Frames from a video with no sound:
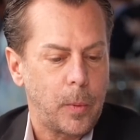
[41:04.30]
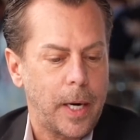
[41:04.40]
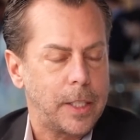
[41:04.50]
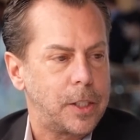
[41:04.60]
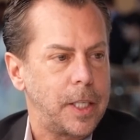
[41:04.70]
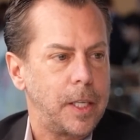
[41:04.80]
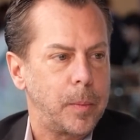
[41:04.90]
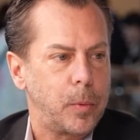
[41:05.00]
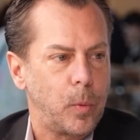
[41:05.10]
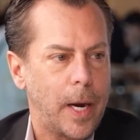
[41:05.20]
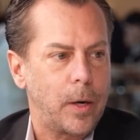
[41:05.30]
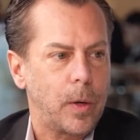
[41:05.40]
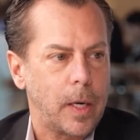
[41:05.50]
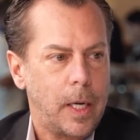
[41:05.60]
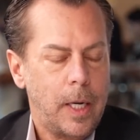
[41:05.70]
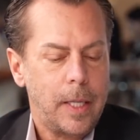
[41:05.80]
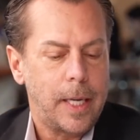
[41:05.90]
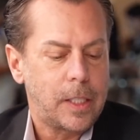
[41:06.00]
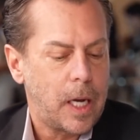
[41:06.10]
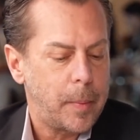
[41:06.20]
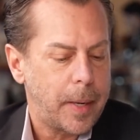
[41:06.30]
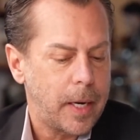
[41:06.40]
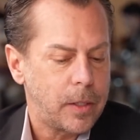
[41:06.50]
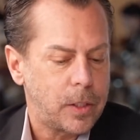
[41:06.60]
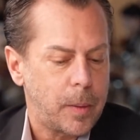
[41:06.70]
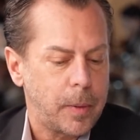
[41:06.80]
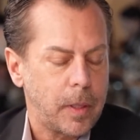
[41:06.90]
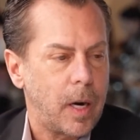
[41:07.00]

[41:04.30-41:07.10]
when I see the rhetoric that's coming out of some of